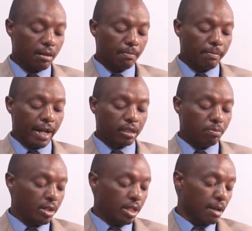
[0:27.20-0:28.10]
Part
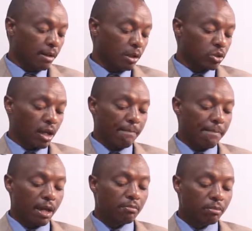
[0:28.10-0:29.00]
B is about
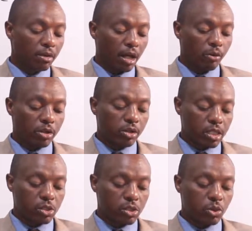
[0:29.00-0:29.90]
CAPM. I want
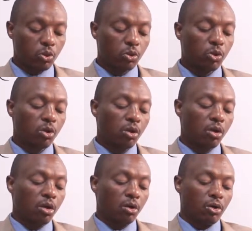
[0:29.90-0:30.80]
us to
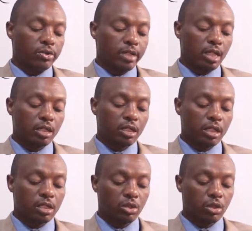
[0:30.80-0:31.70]

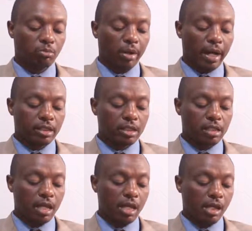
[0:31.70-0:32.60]
concentrate on part
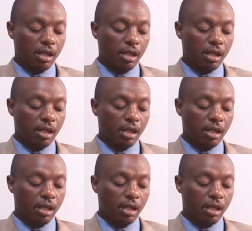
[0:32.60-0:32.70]
B.